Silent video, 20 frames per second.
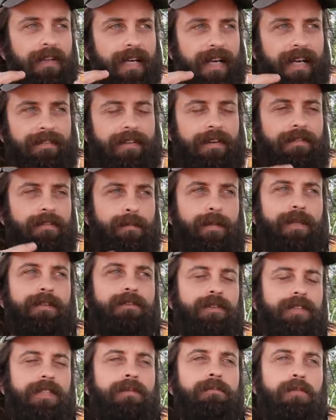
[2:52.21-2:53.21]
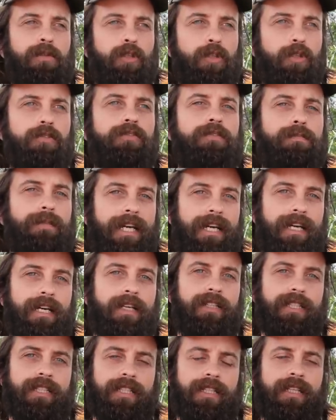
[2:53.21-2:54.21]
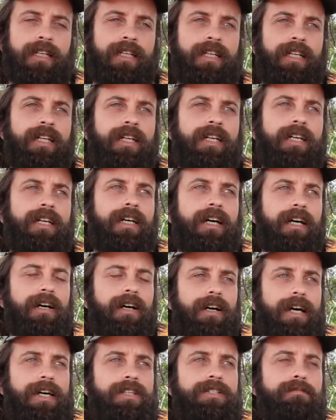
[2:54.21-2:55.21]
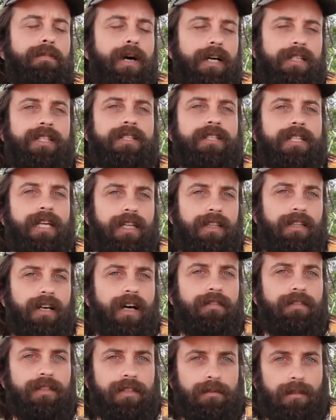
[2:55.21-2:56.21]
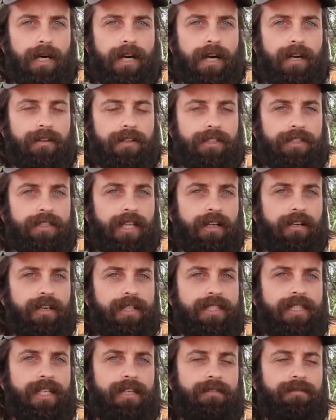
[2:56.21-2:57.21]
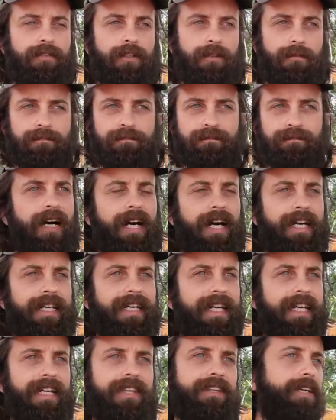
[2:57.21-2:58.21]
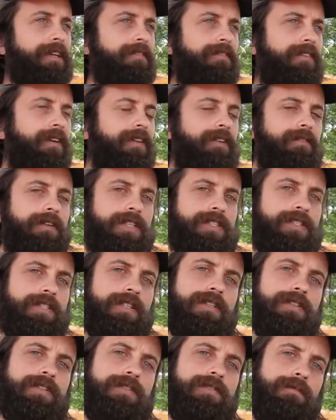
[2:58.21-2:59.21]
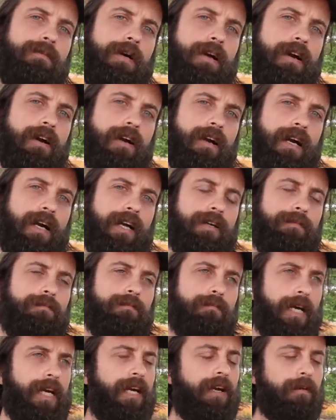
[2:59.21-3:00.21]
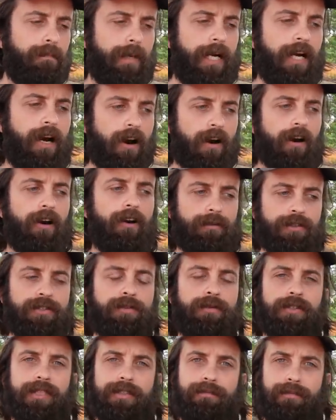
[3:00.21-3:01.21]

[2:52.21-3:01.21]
have ever been really moved by Alien, uh, as much as I love and admire and cherish that film. I can't think of another instance where I my my heart was really